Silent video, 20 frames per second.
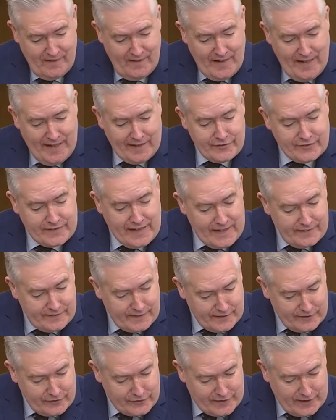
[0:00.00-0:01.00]

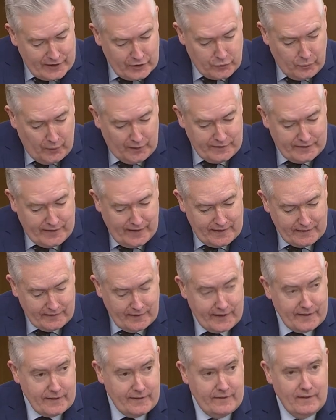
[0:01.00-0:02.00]
Extending the Stage 1
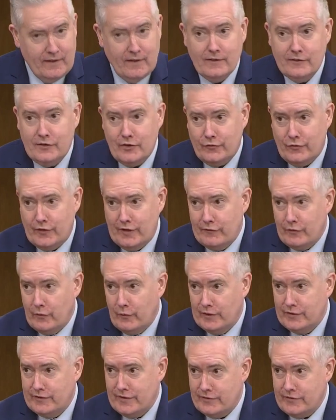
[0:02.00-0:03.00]
deadline, and just for
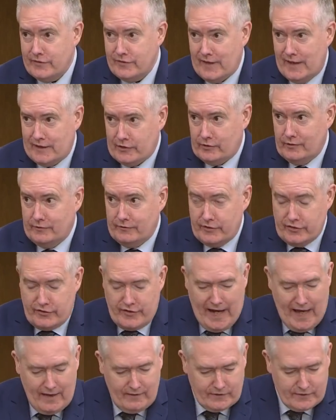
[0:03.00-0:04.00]
everyone, this is actually the
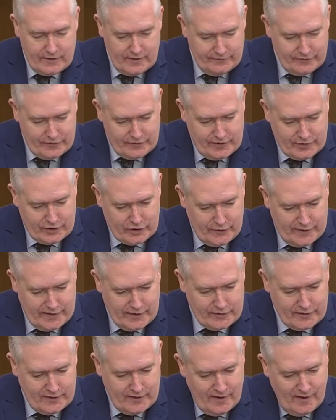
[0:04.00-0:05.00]
reality of the
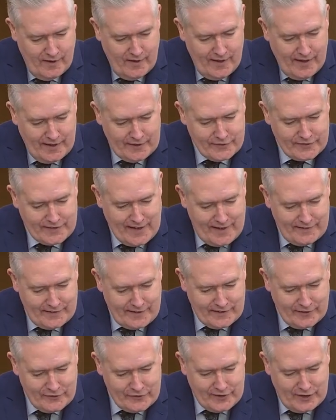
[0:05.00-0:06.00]
situation, extending
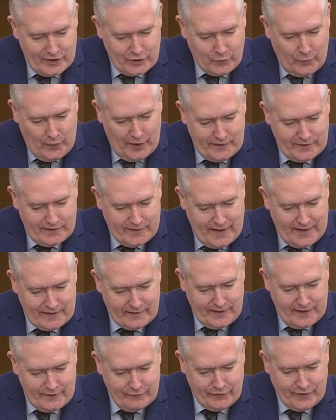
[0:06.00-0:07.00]
the Stage 1
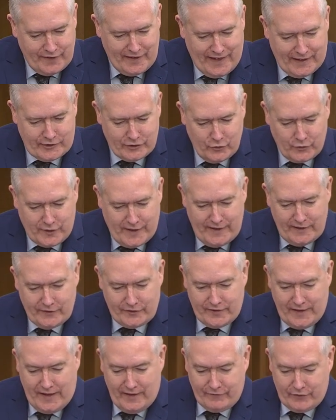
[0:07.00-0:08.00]
deadline for the National Care
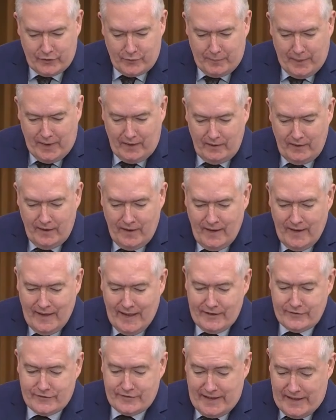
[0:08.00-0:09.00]
Service Bill
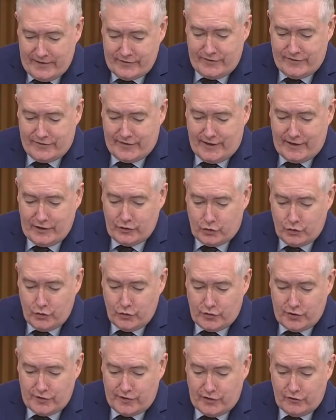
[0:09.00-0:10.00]
is necessary due
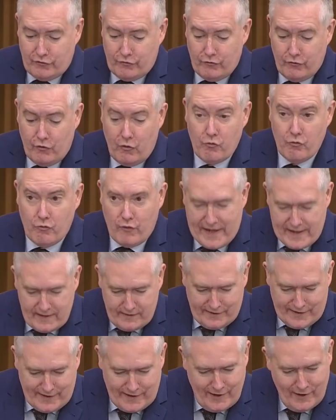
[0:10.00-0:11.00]
to the
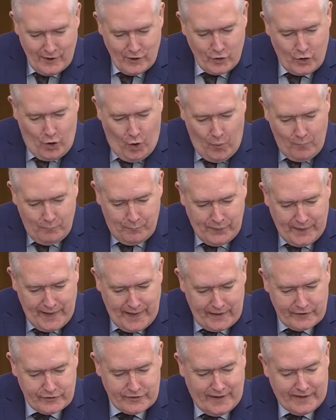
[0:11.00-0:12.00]
rightly
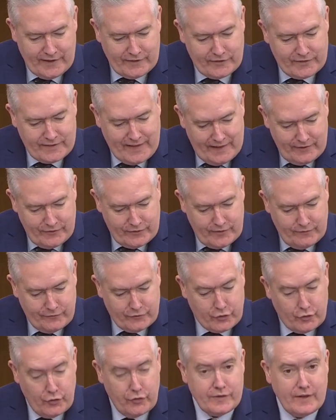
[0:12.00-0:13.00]
complex and extensive
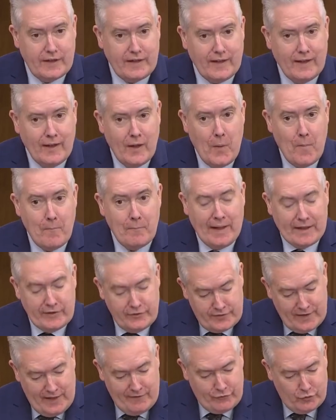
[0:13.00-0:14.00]
scrutiny by
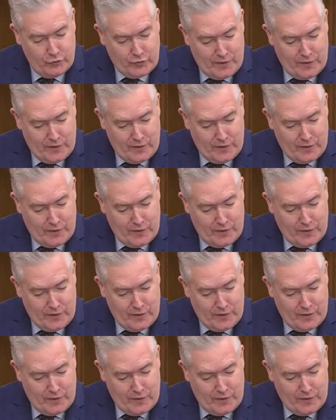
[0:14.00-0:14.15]
several